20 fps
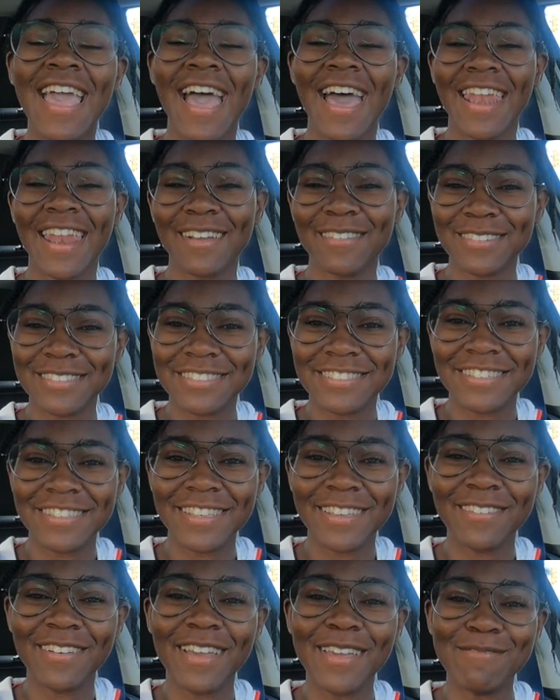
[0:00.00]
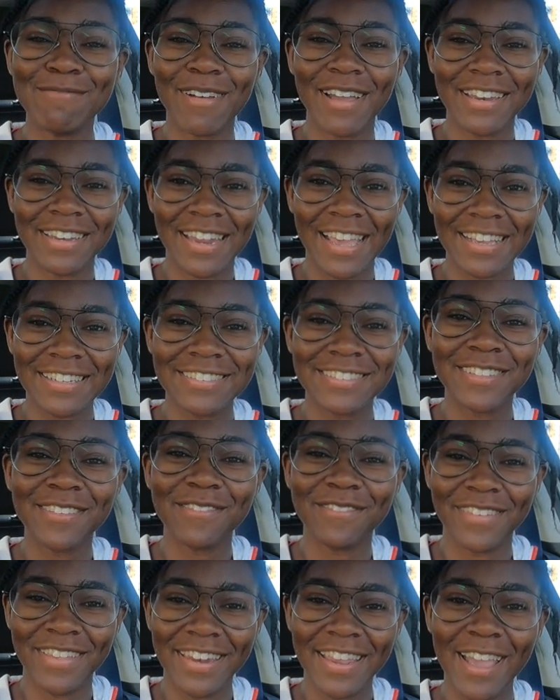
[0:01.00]
And I will see you in my next
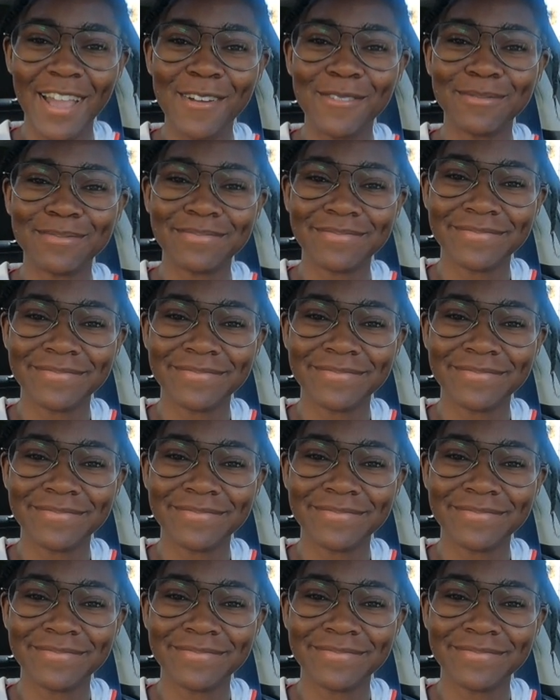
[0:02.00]
video.